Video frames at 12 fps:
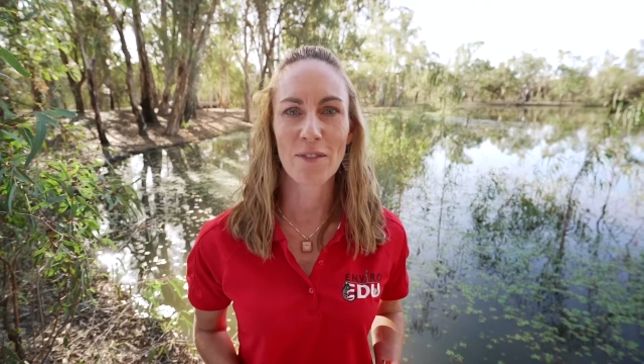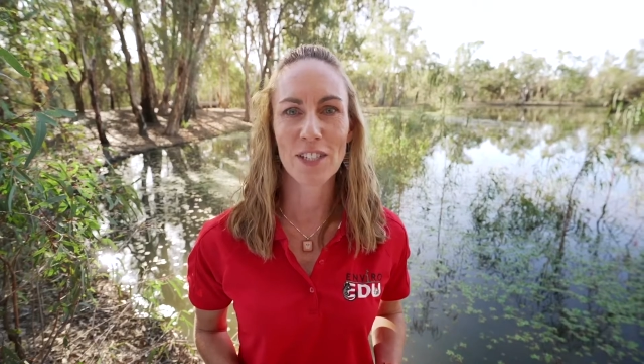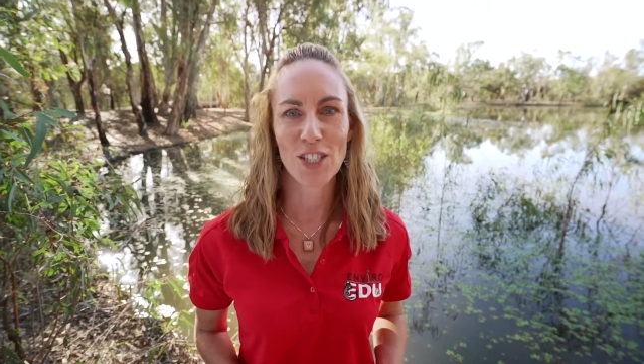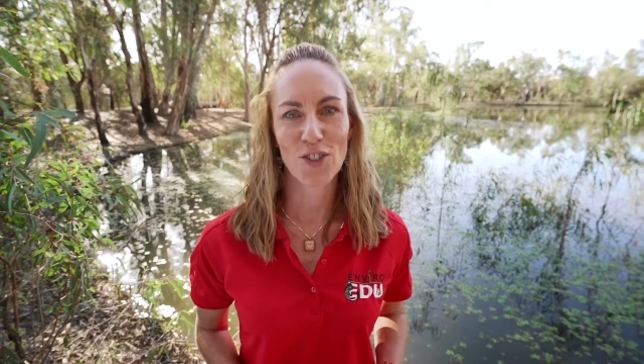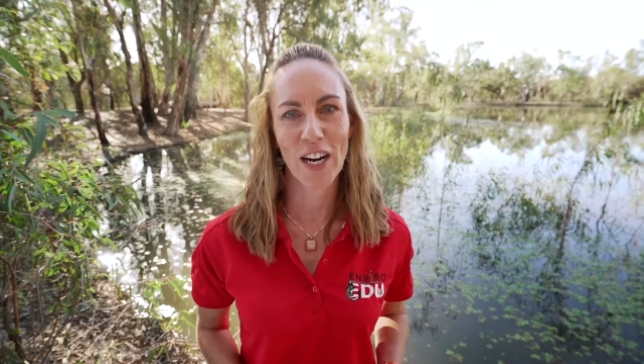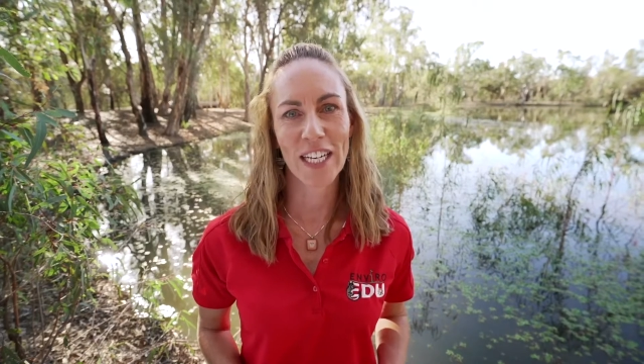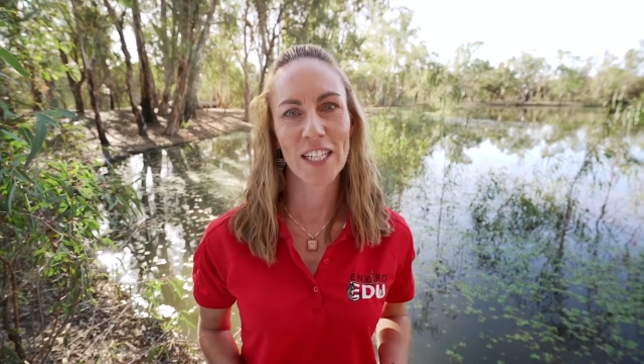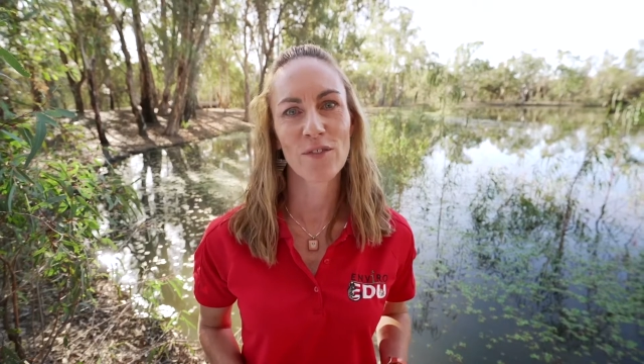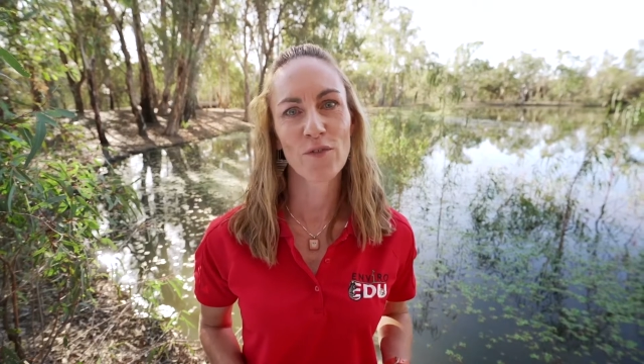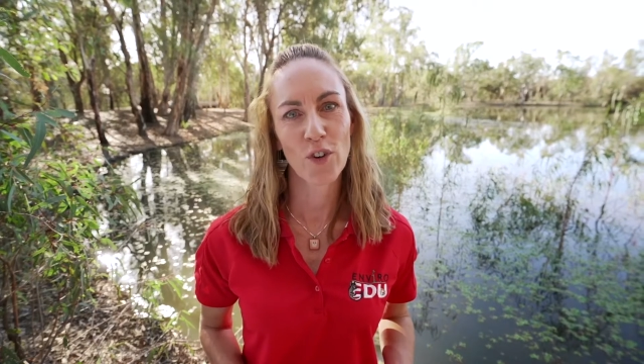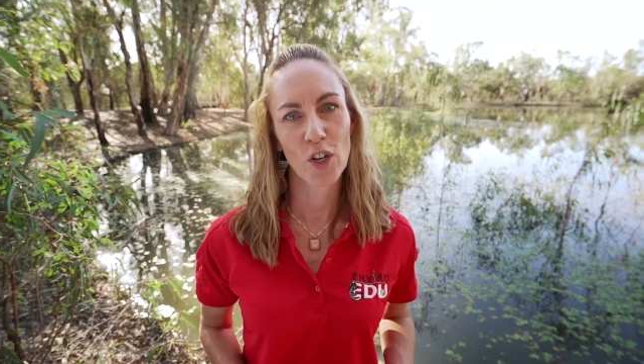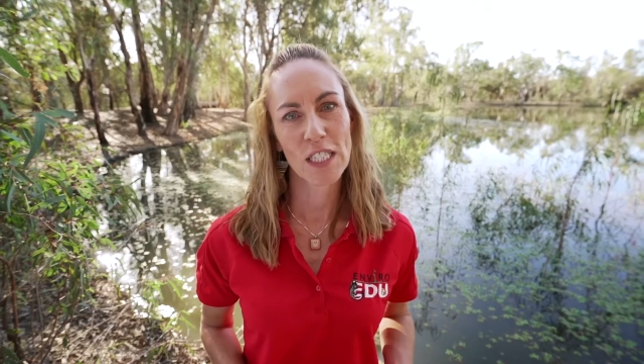of Australian
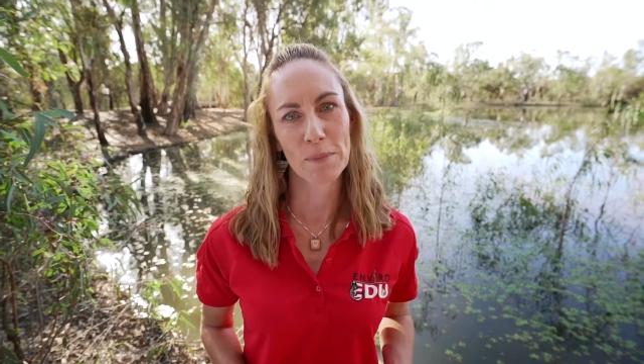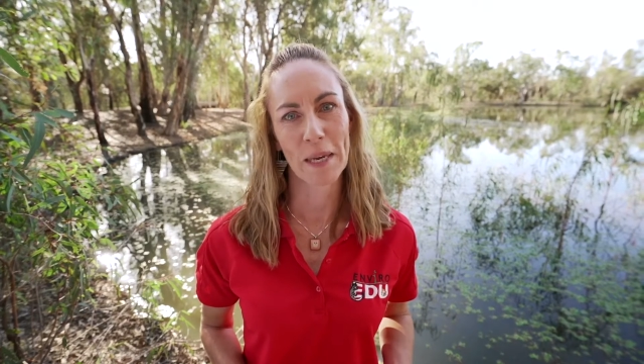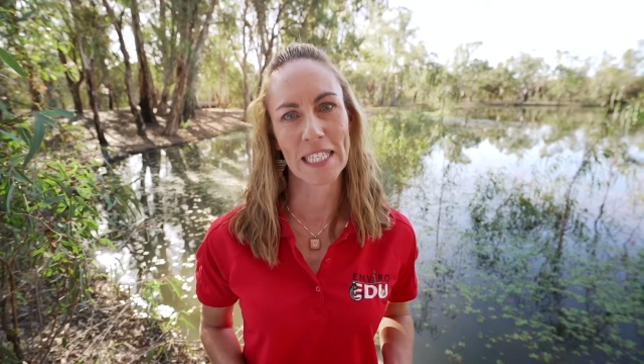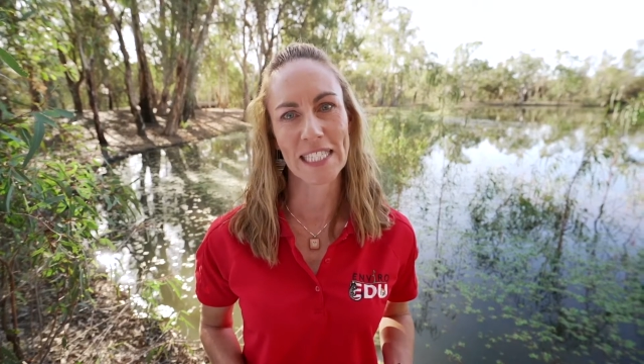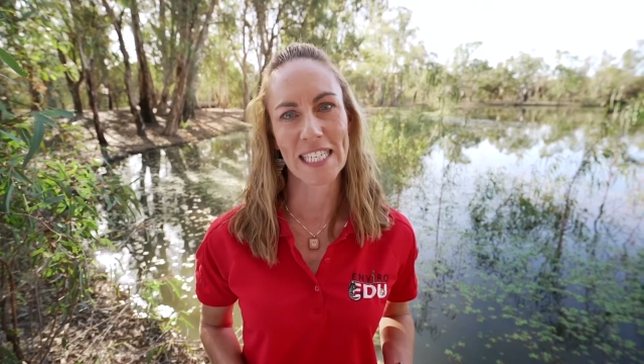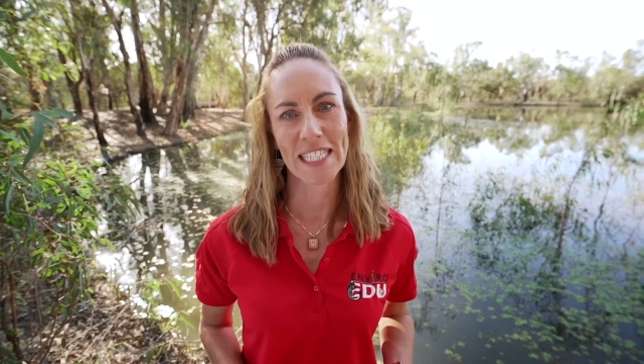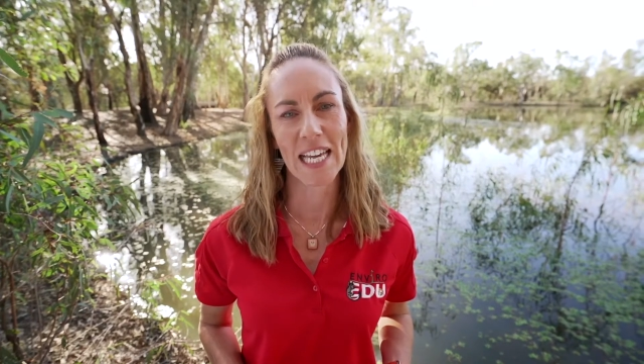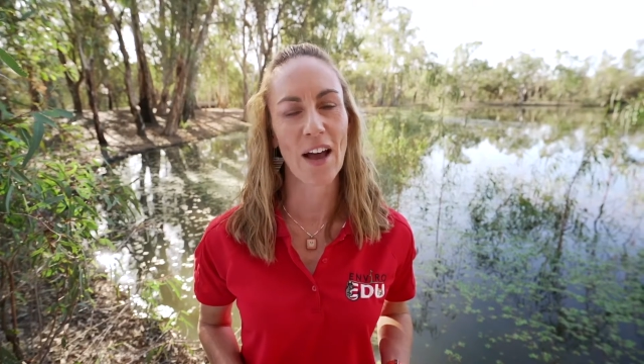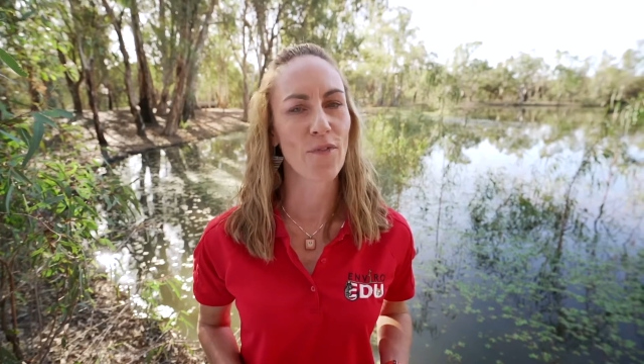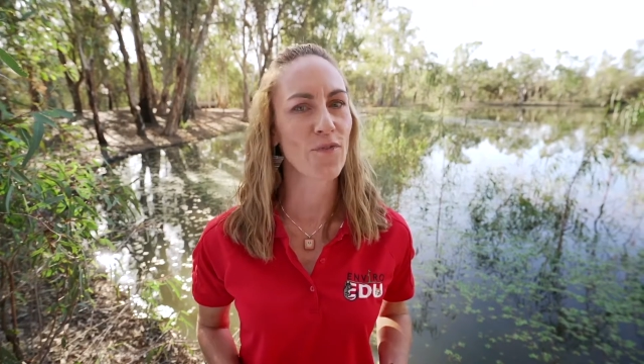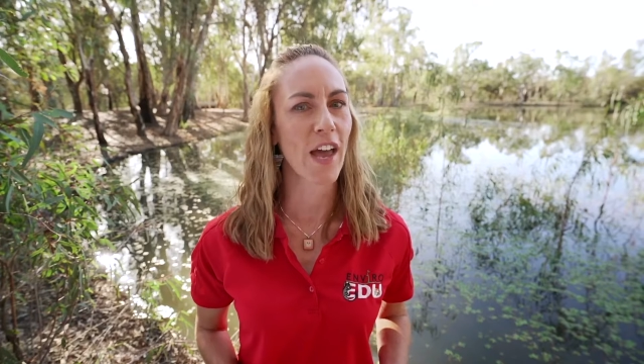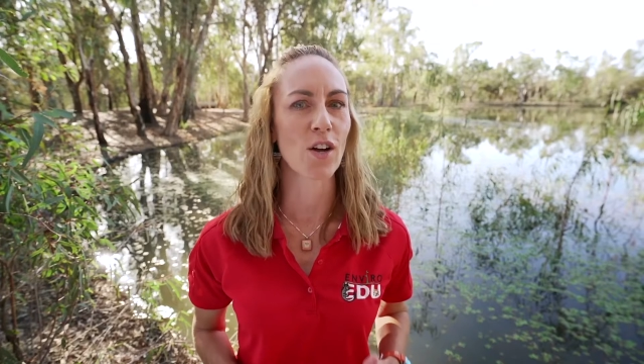frog species
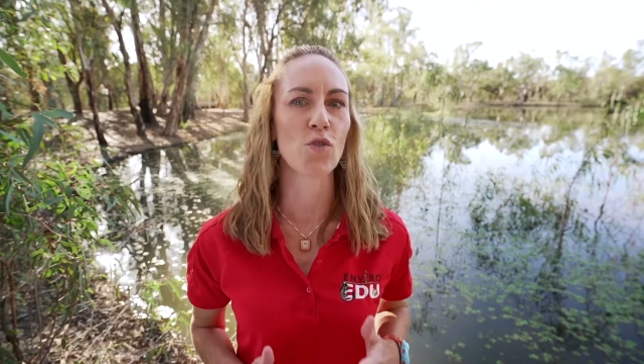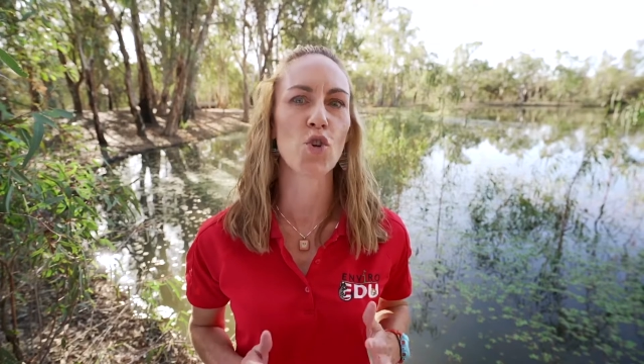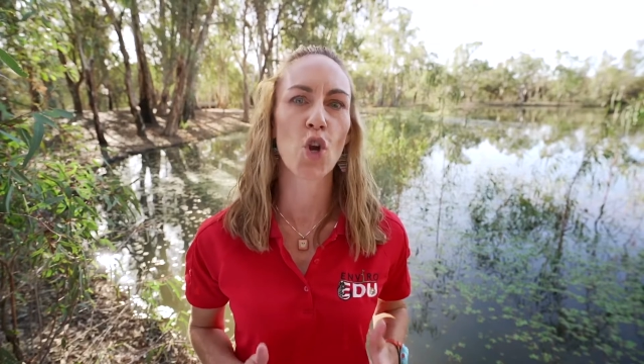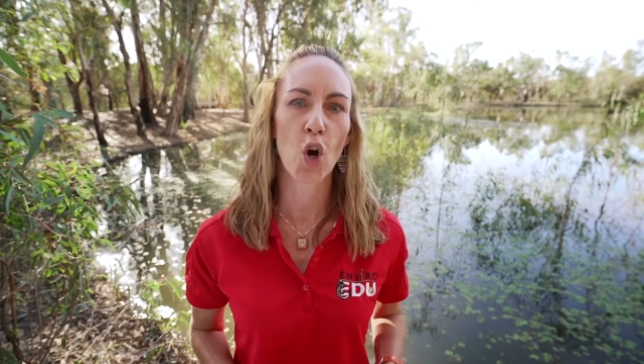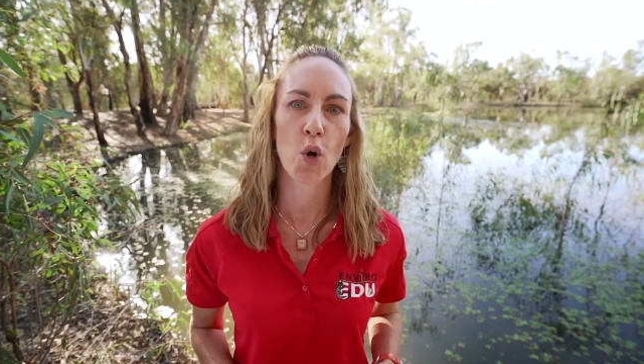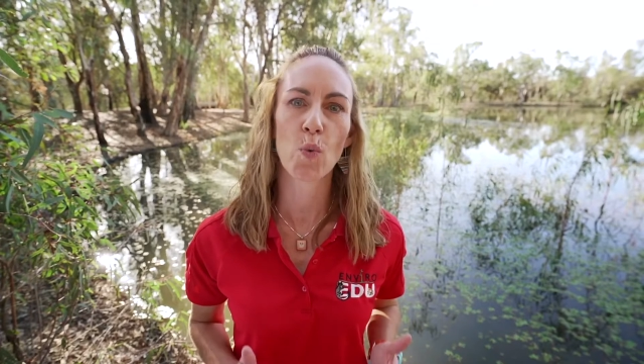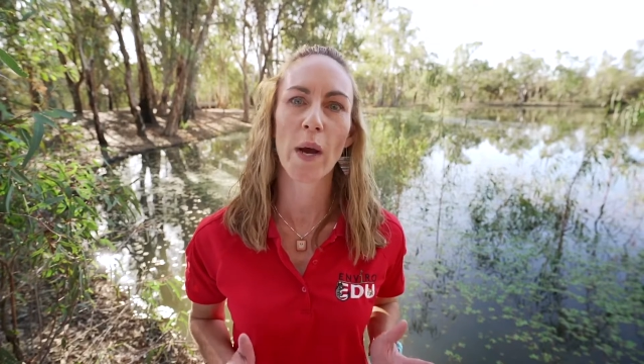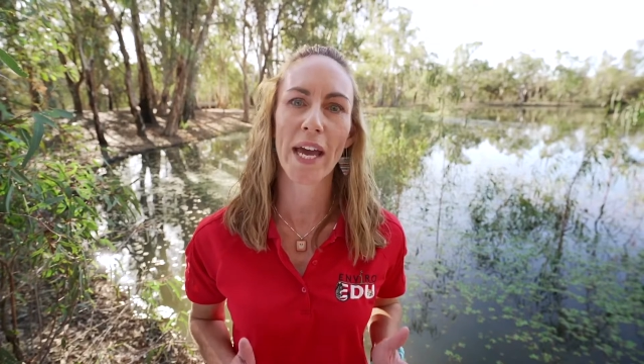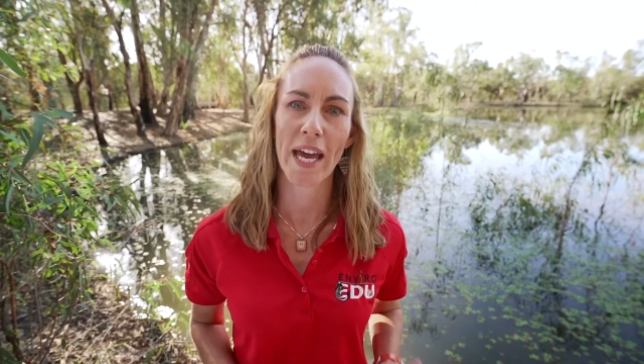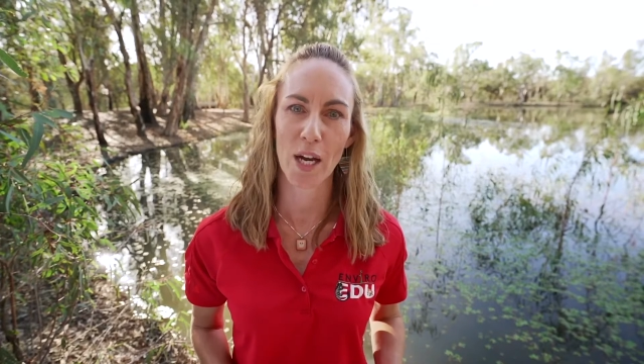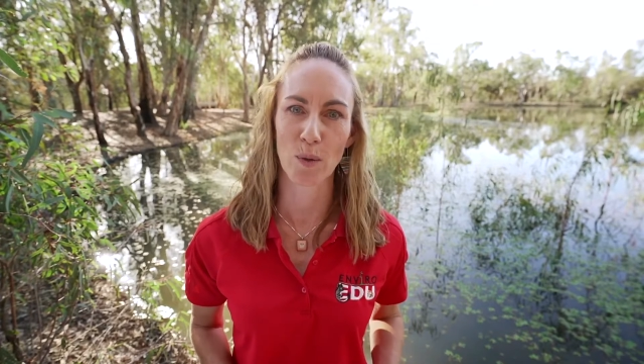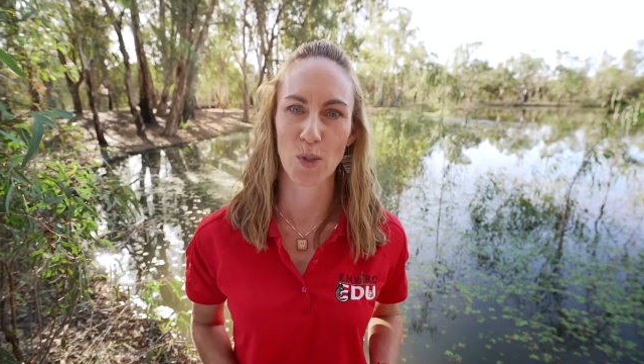are found nowhere
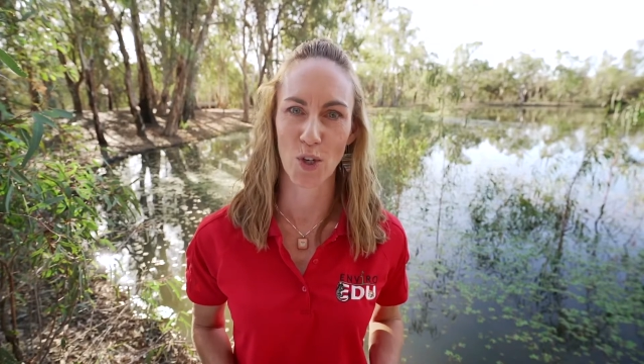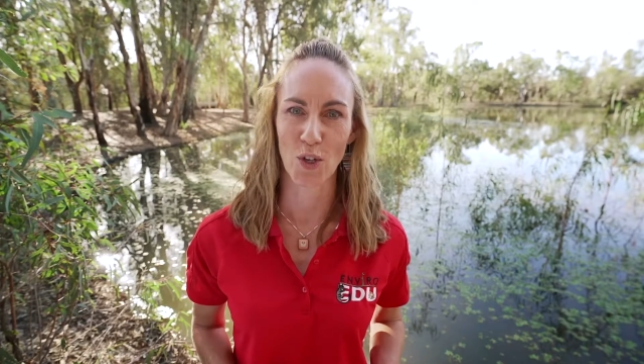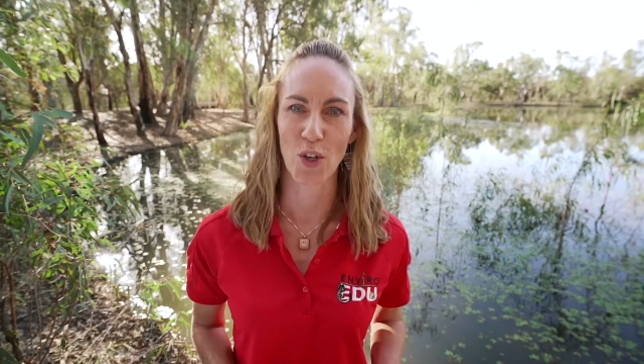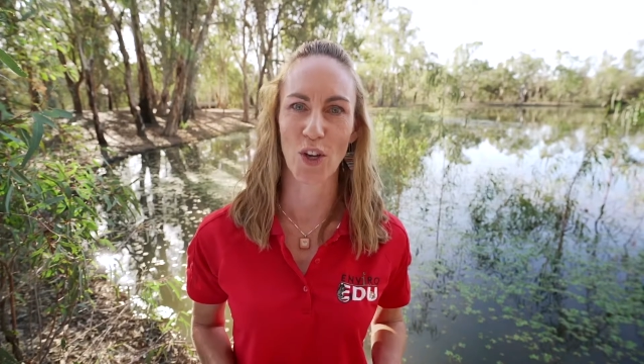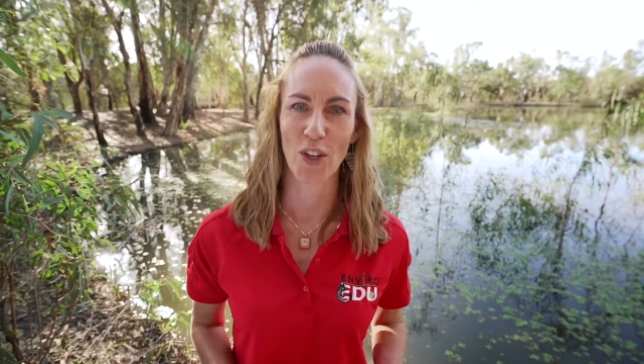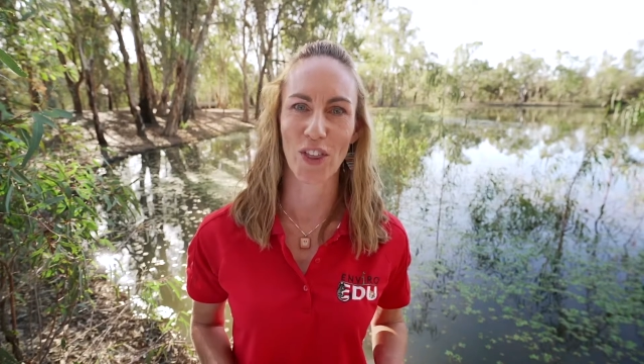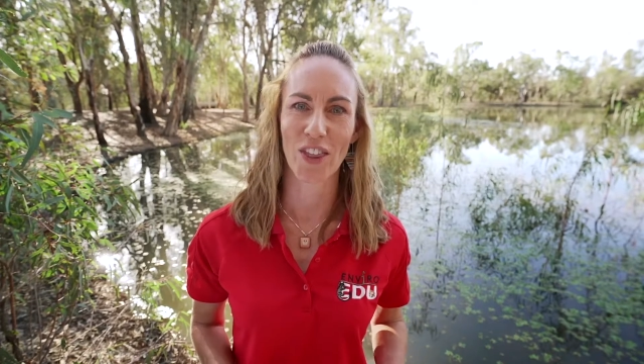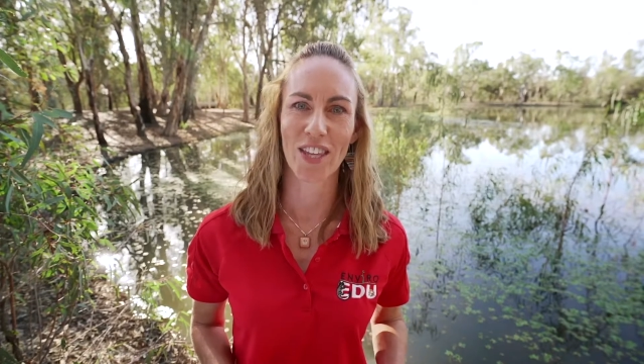else on Earth.